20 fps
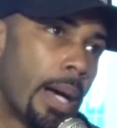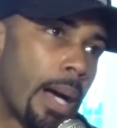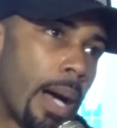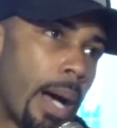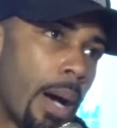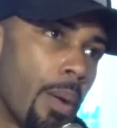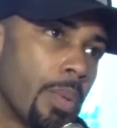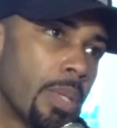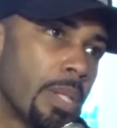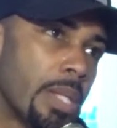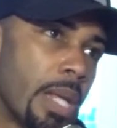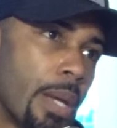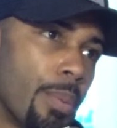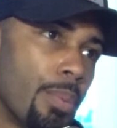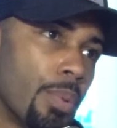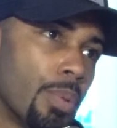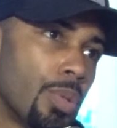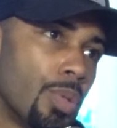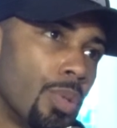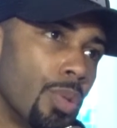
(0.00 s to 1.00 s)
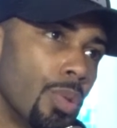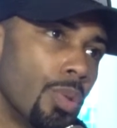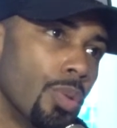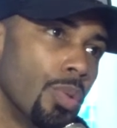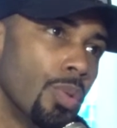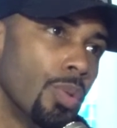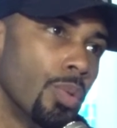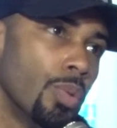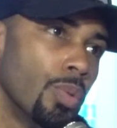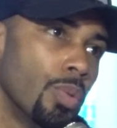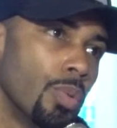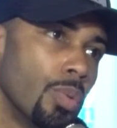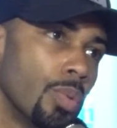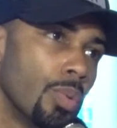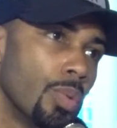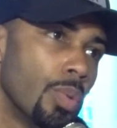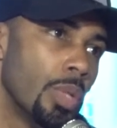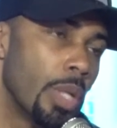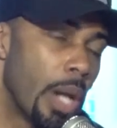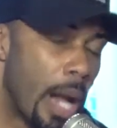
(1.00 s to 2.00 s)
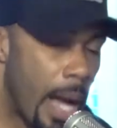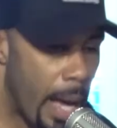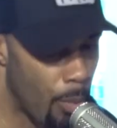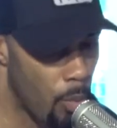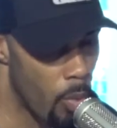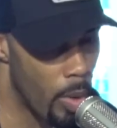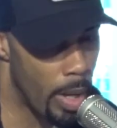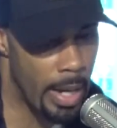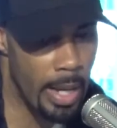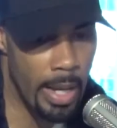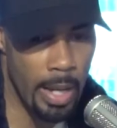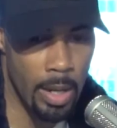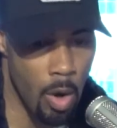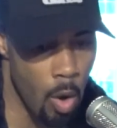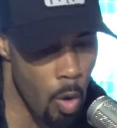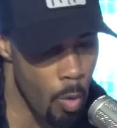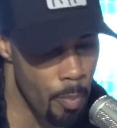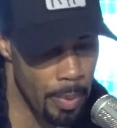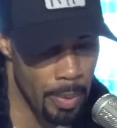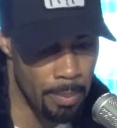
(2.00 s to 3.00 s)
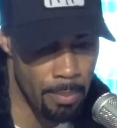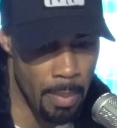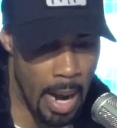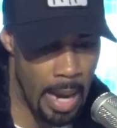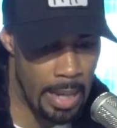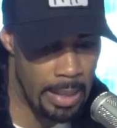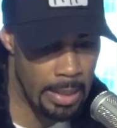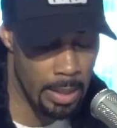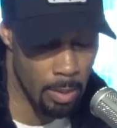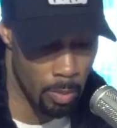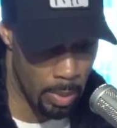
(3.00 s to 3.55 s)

I was able to, I went in open-minded,